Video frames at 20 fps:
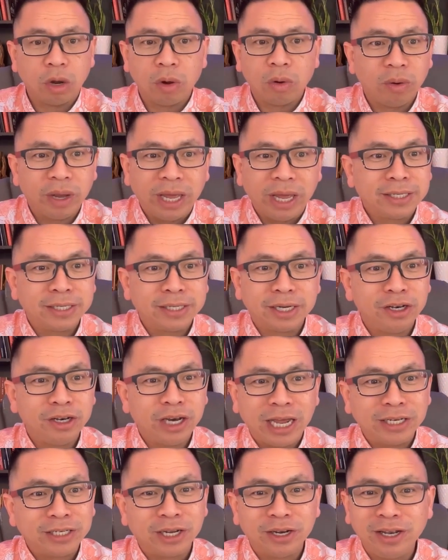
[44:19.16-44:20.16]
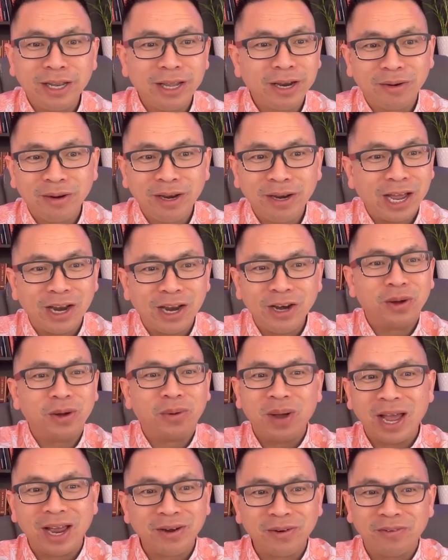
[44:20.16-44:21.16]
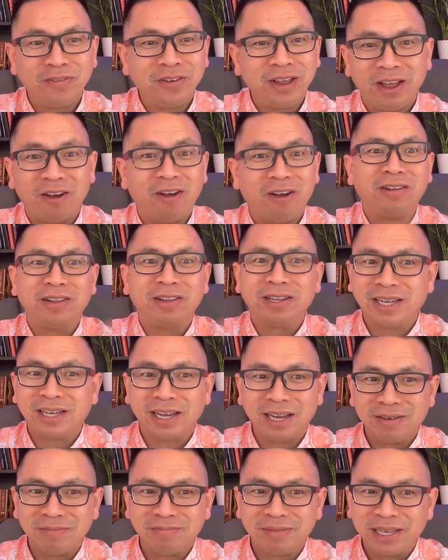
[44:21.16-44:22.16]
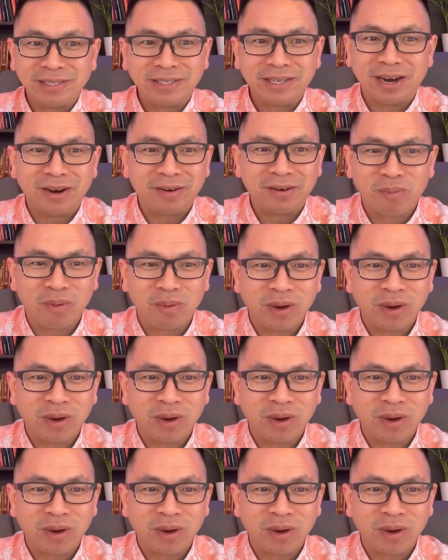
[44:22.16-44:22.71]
No, it's literally a no annual fee all the time. It's not.